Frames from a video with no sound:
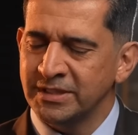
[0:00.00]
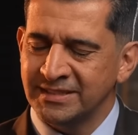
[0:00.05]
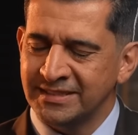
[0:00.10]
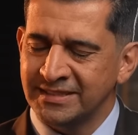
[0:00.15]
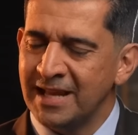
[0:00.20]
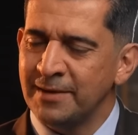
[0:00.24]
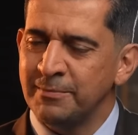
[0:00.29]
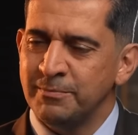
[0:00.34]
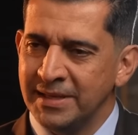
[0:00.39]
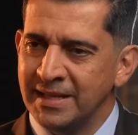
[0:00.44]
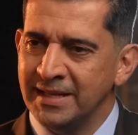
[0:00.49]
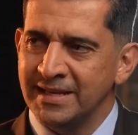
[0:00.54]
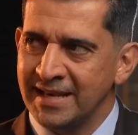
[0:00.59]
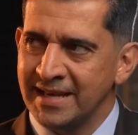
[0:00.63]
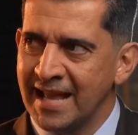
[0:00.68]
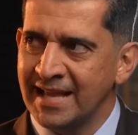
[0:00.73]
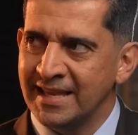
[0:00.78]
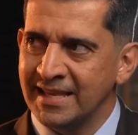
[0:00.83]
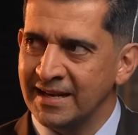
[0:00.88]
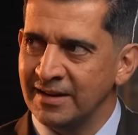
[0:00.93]
It's not being
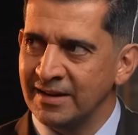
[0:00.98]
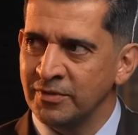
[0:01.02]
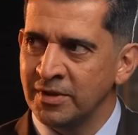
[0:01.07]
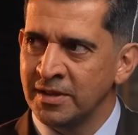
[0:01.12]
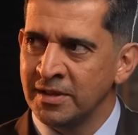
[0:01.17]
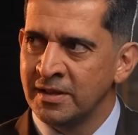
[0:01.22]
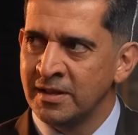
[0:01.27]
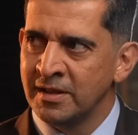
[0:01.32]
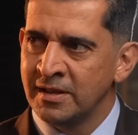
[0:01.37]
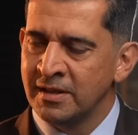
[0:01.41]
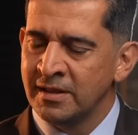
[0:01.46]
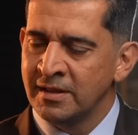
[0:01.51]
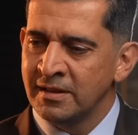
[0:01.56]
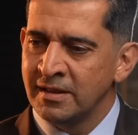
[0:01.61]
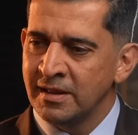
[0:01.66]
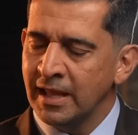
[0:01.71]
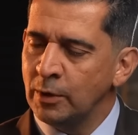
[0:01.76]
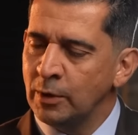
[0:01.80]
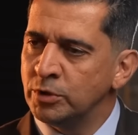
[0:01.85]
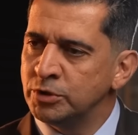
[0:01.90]
negative.
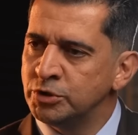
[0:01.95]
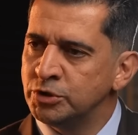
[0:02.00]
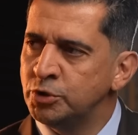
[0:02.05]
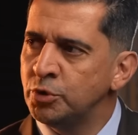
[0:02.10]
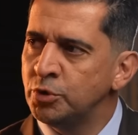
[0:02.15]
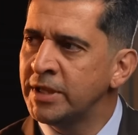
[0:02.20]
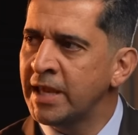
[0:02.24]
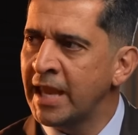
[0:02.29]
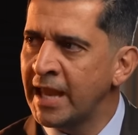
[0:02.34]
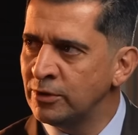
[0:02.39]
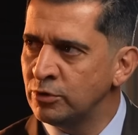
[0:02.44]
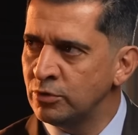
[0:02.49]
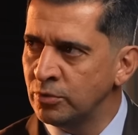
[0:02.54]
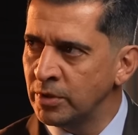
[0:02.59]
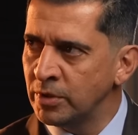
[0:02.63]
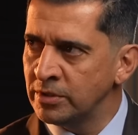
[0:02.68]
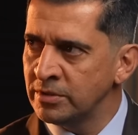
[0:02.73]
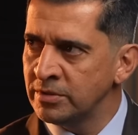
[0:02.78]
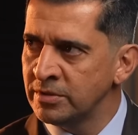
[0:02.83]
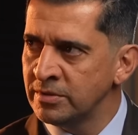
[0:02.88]
It was you can't
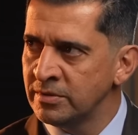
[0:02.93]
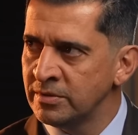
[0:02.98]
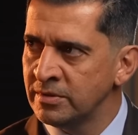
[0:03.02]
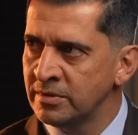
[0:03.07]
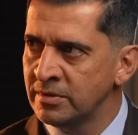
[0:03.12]
do it.